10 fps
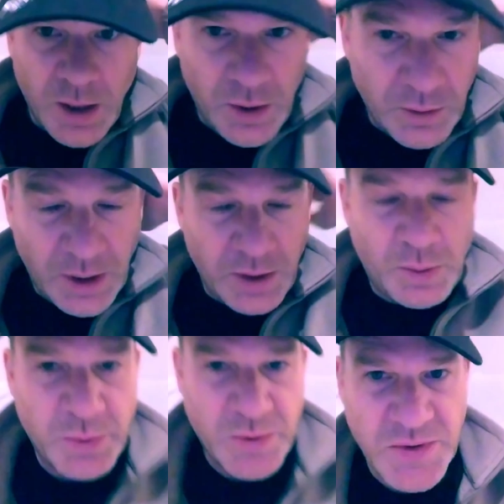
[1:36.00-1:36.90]
Okay,
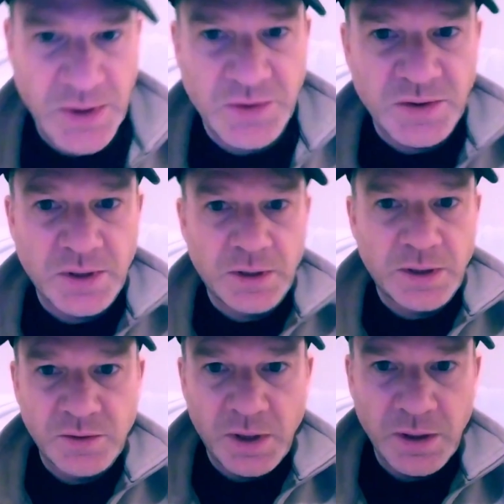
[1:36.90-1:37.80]
Rumplestiltskin
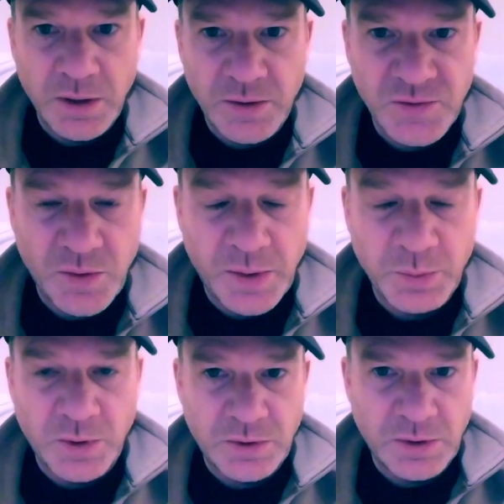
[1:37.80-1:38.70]
is not here, so I'm
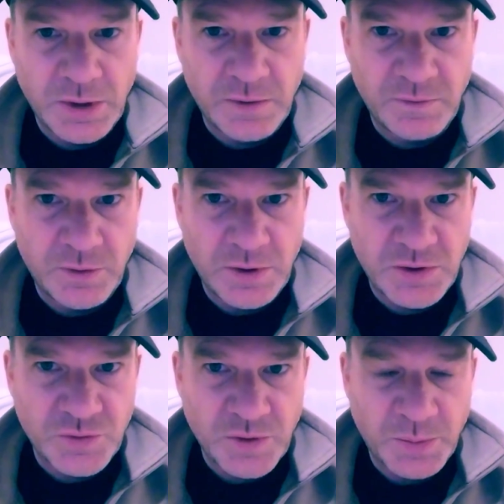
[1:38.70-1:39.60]
going to give you the
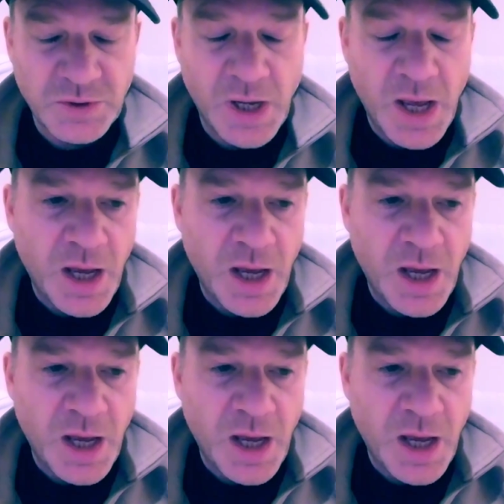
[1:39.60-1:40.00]
description.